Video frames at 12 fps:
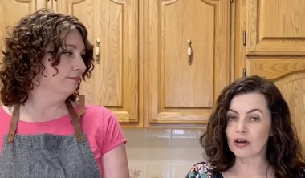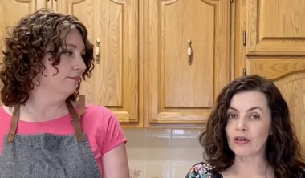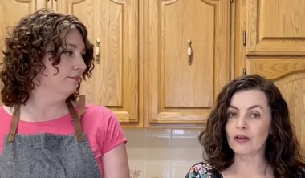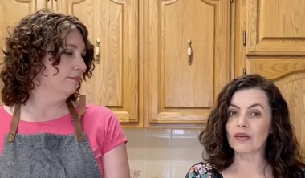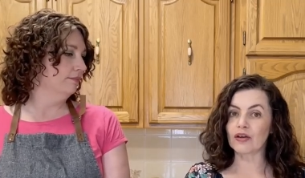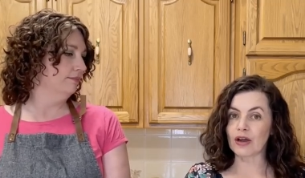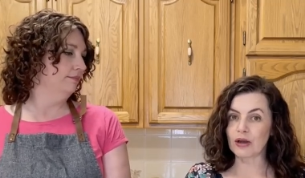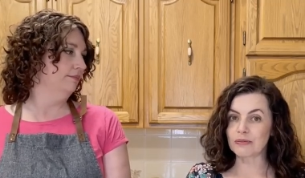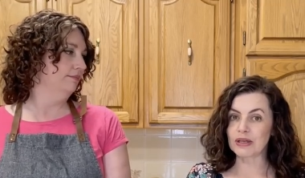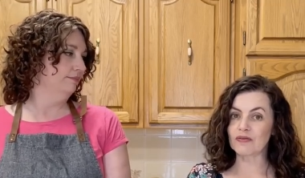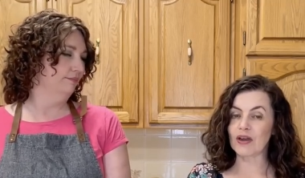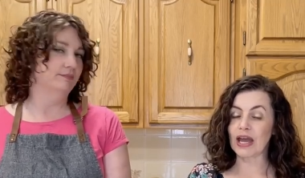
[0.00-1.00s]
Speaker 1: all the ground
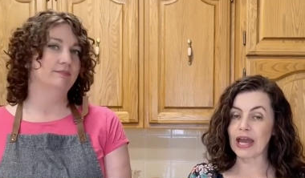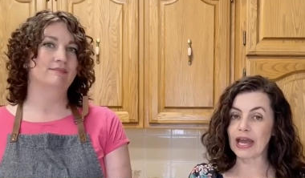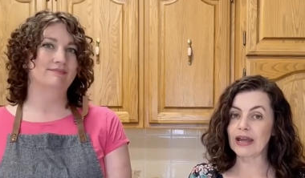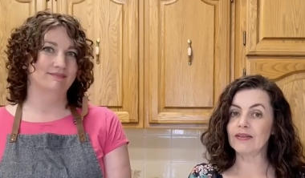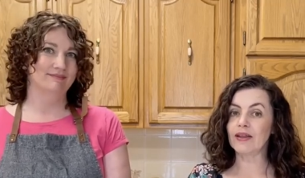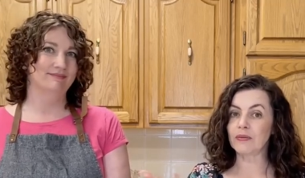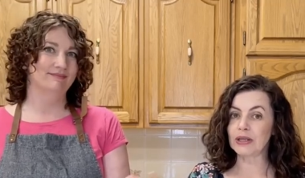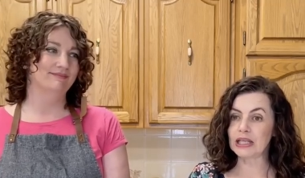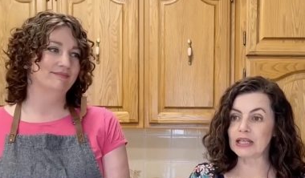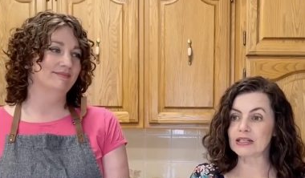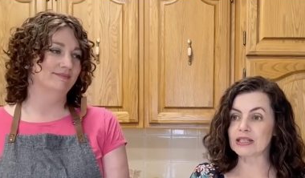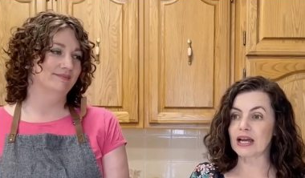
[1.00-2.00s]
beef ahead that we
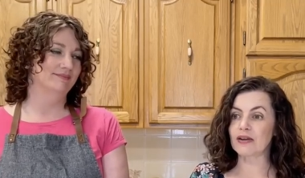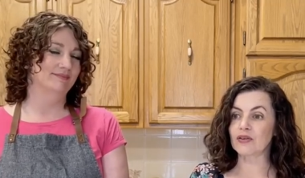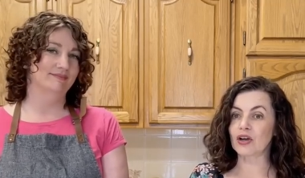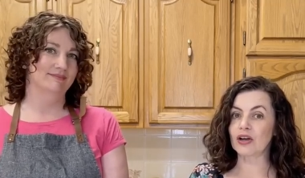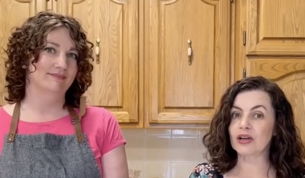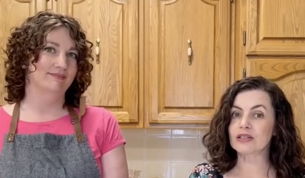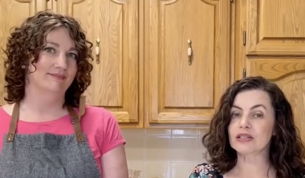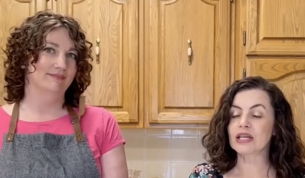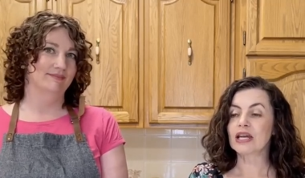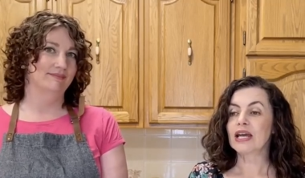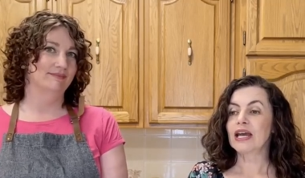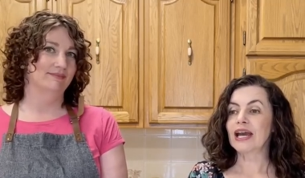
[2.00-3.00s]
needed to have cooked.
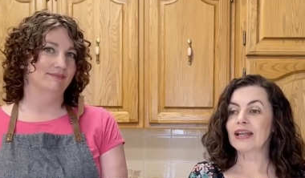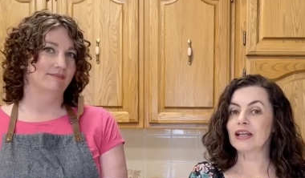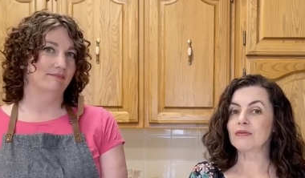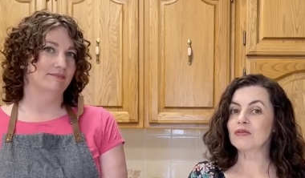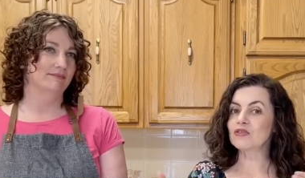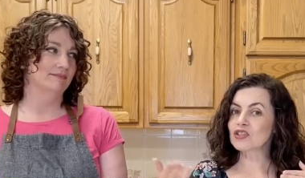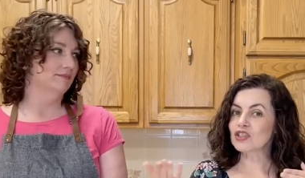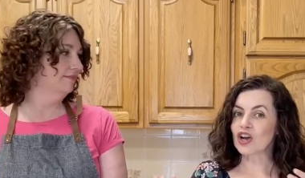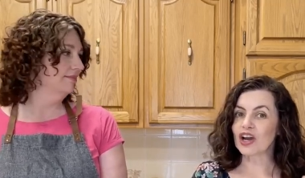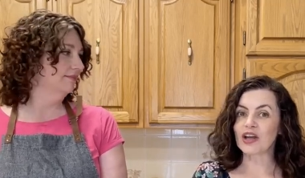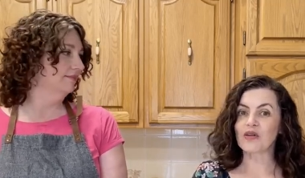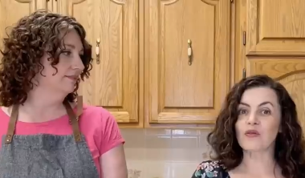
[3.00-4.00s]
And then we've just
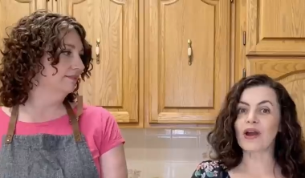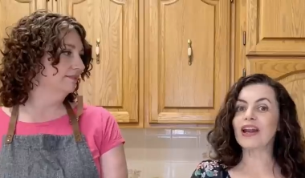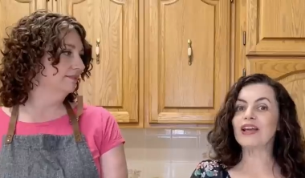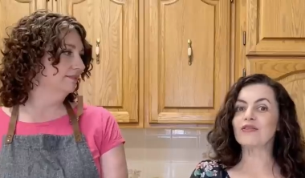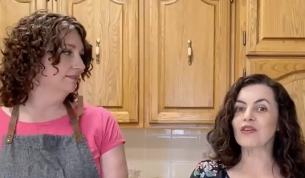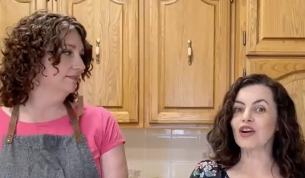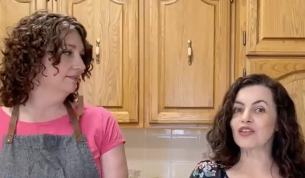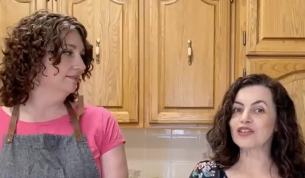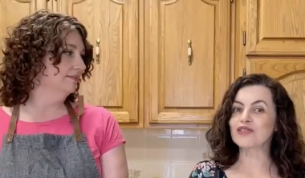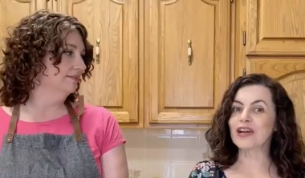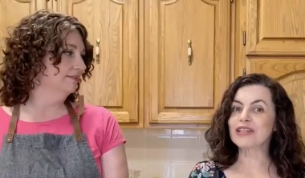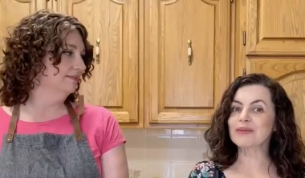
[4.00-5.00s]
got it ready for all
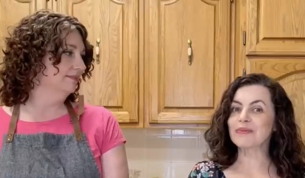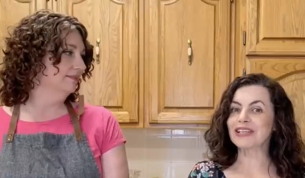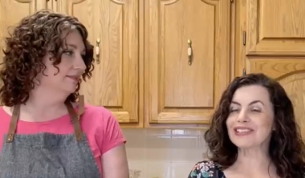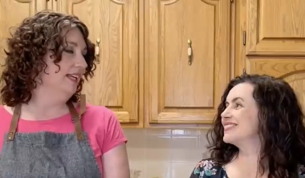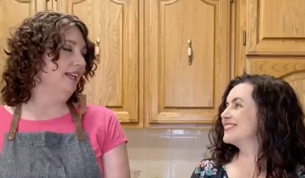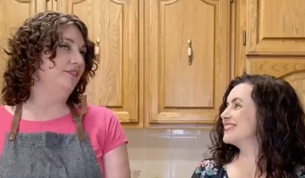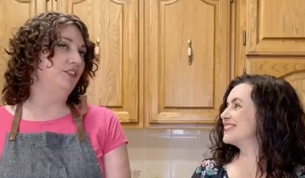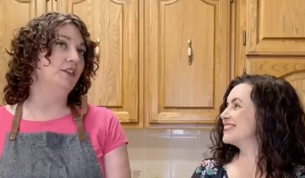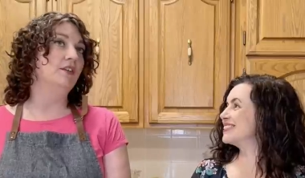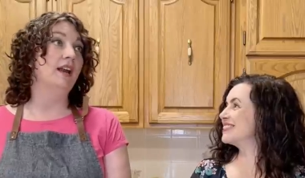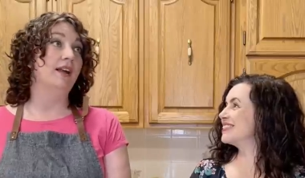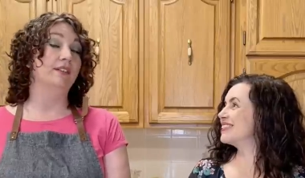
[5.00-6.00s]
these recipes. If you
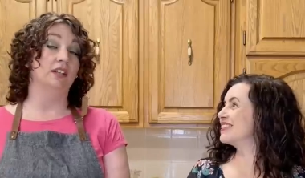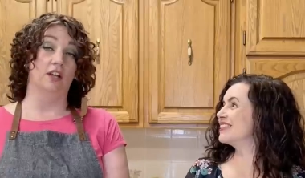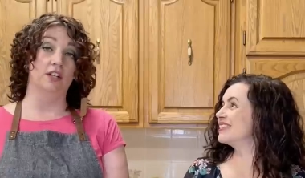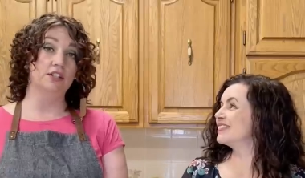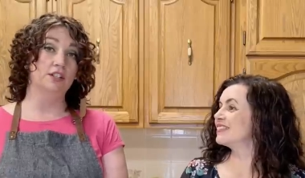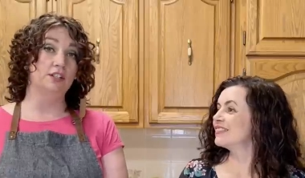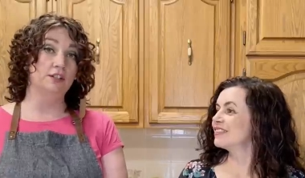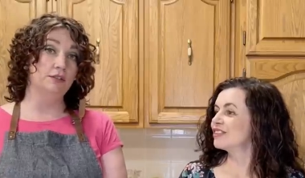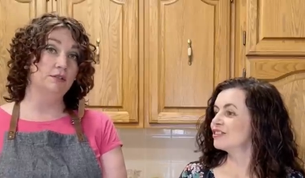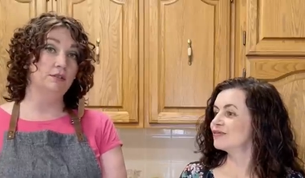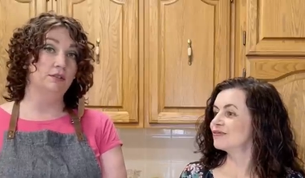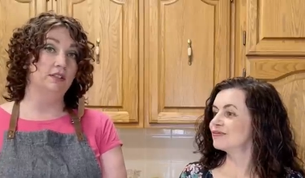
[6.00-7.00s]
don't
Speaker 2: have a lot to
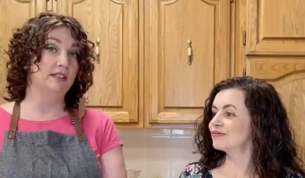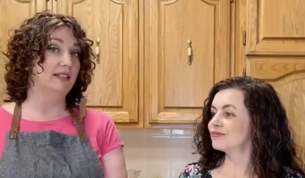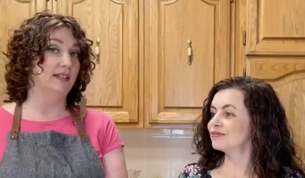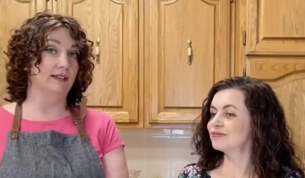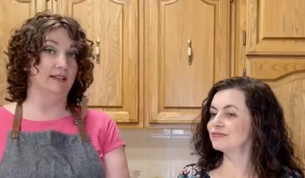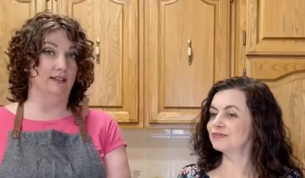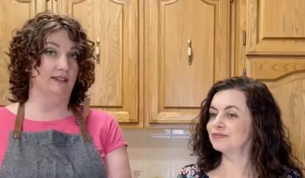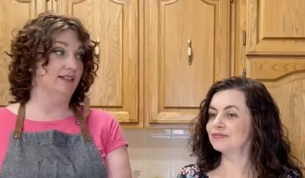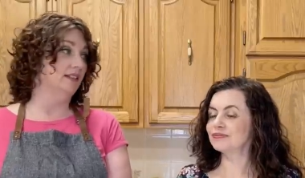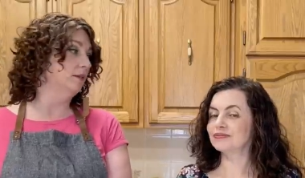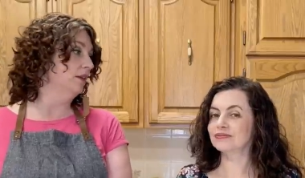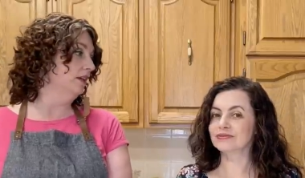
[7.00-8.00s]
do, the skillet is
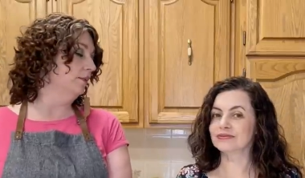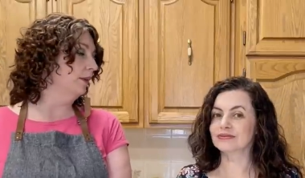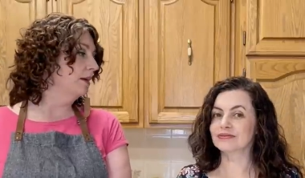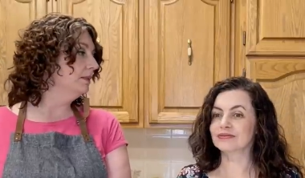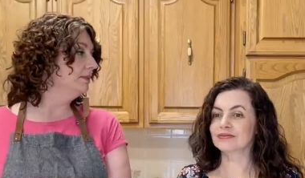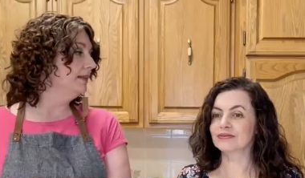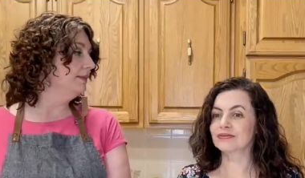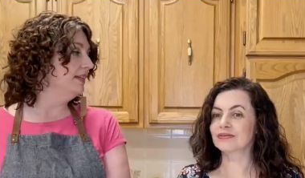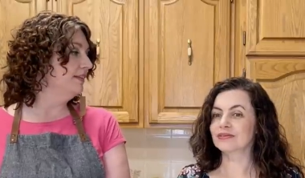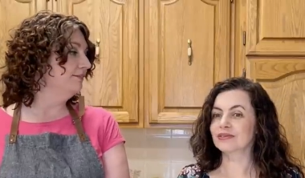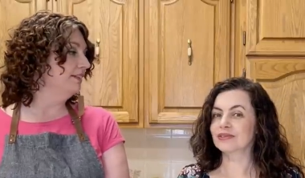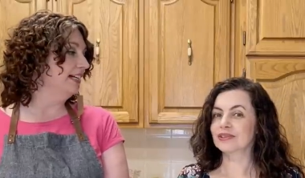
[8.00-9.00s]
still gonna probably
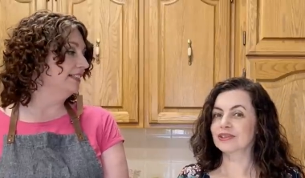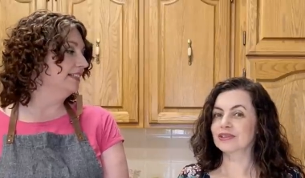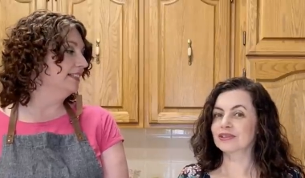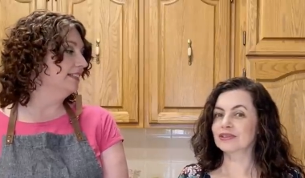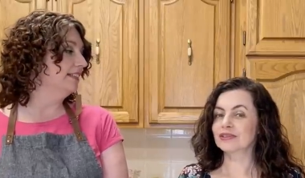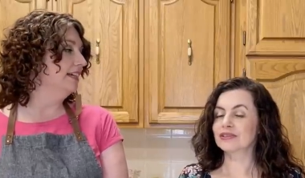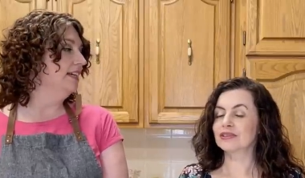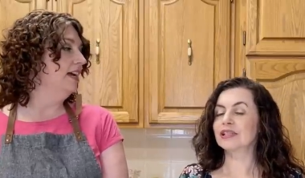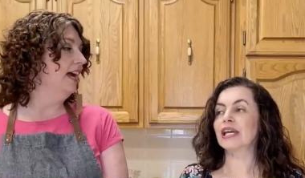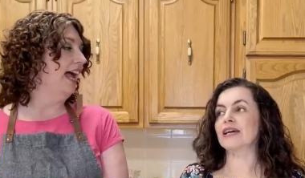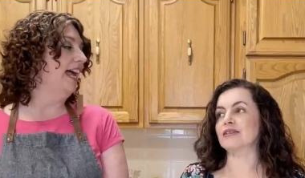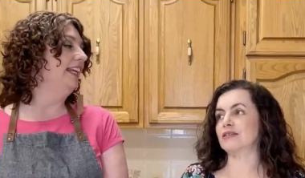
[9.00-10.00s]
be the fastest.
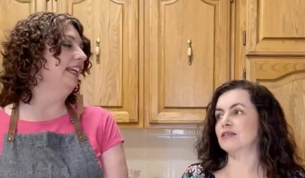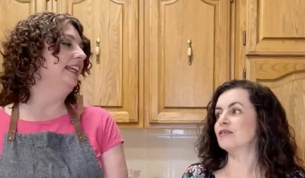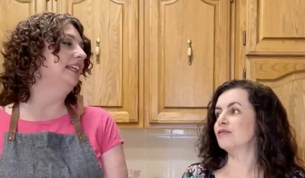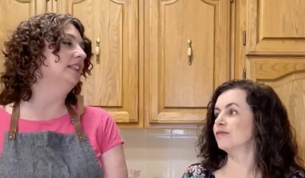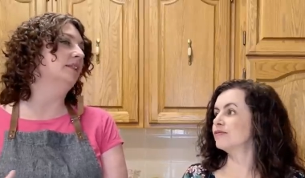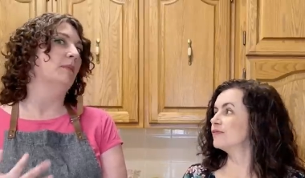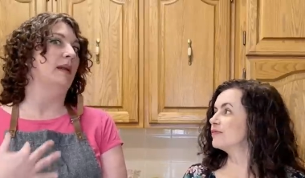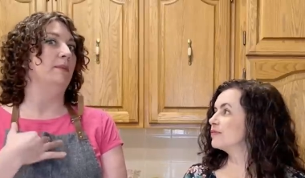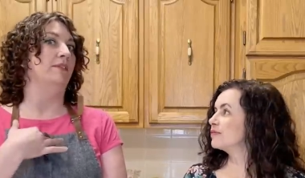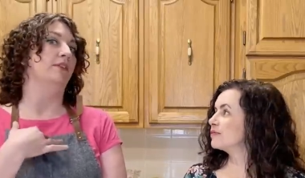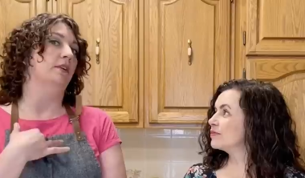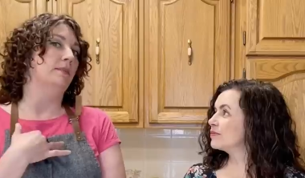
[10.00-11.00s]
Yes. And it is my
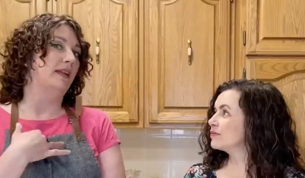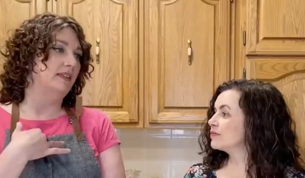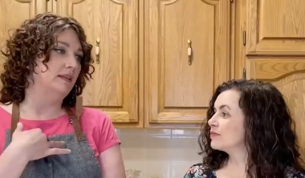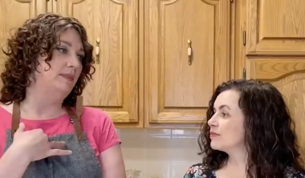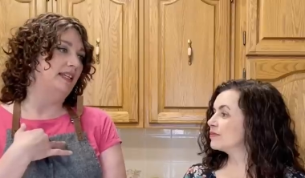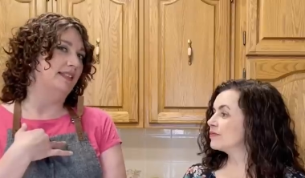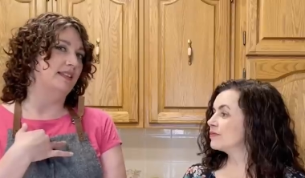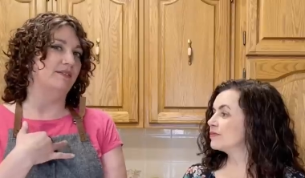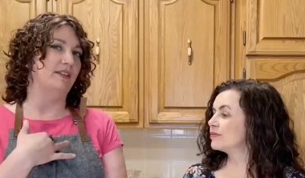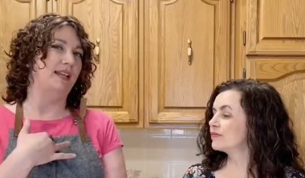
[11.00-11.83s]
preferred method because I